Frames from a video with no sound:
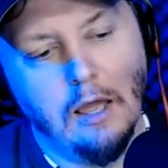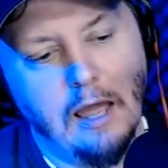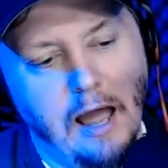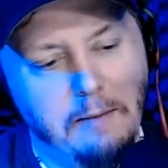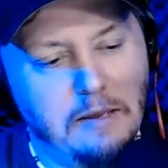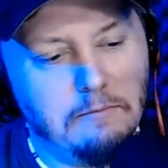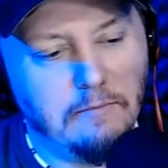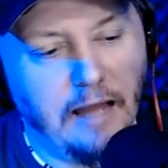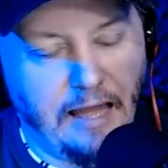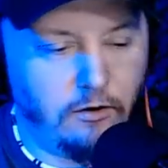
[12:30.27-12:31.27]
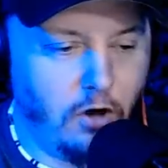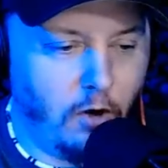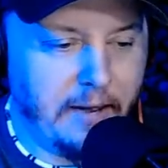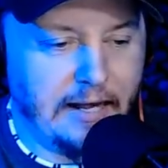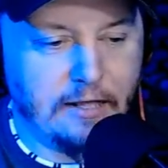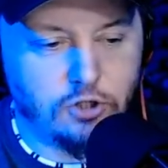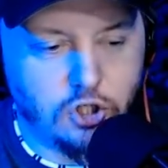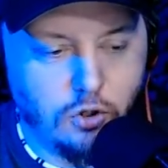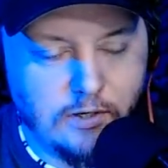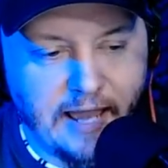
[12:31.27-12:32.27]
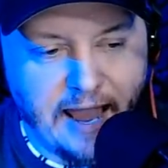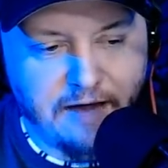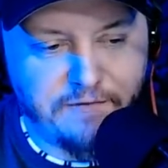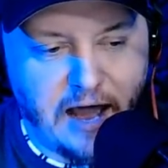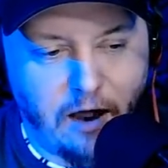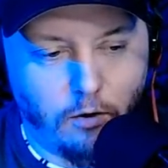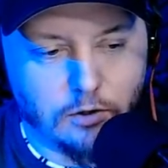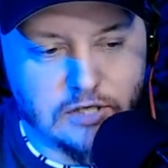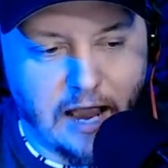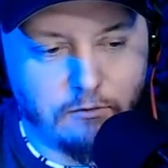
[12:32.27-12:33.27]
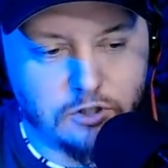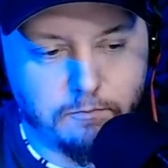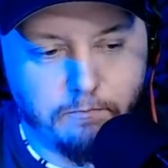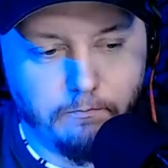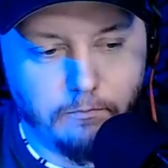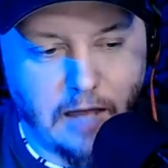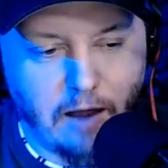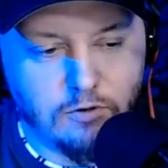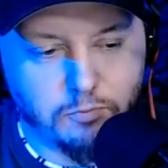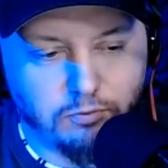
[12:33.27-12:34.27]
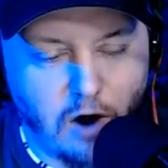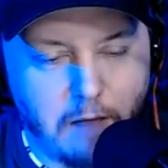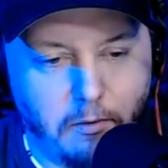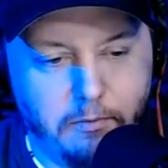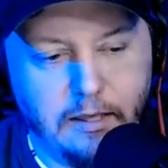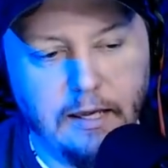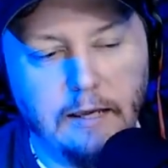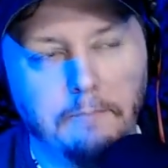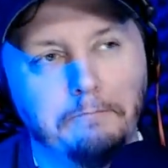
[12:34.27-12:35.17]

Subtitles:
I mean, I don't know, man. In 2.5 hours, I was probably...